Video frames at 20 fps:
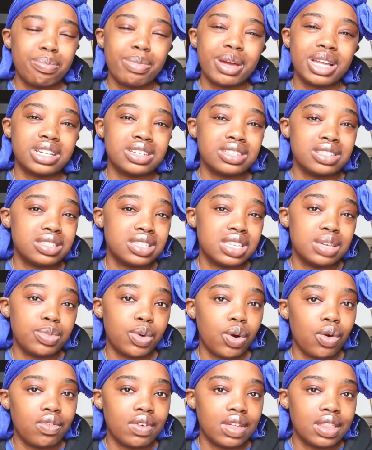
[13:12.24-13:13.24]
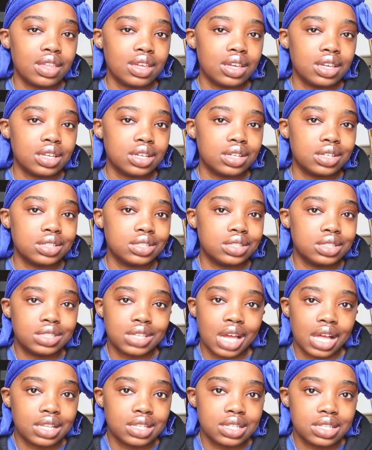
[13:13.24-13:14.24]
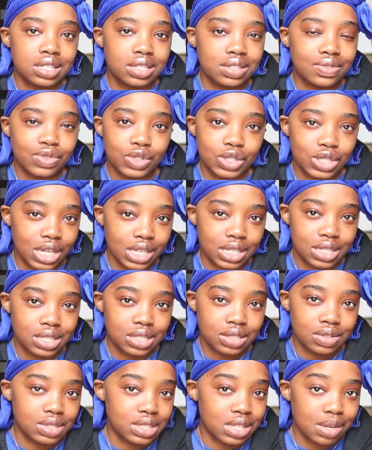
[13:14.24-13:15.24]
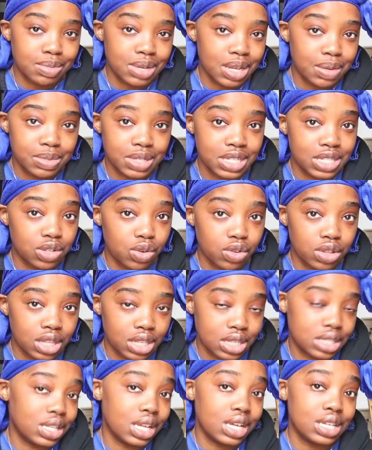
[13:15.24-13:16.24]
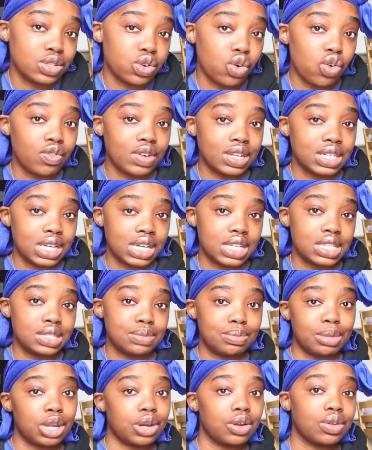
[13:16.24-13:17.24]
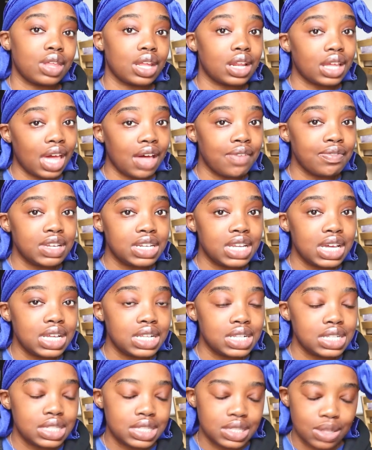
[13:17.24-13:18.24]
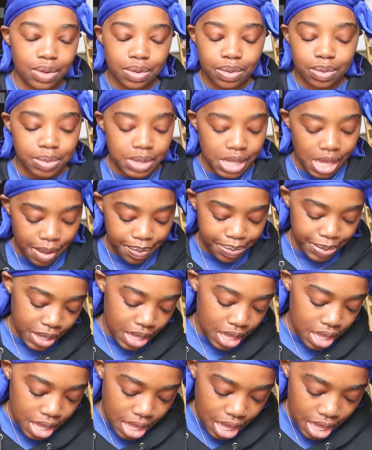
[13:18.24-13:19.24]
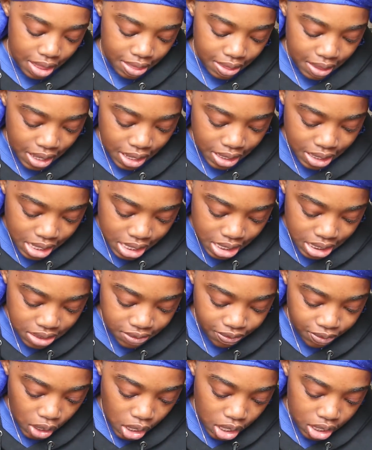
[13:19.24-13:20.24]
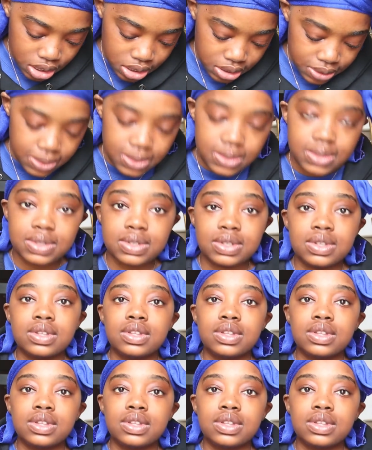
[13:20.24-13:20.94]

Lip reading: but I just keep Over there just because sometimes this thing Over does better than Canva does. So yeah. And then there is fonts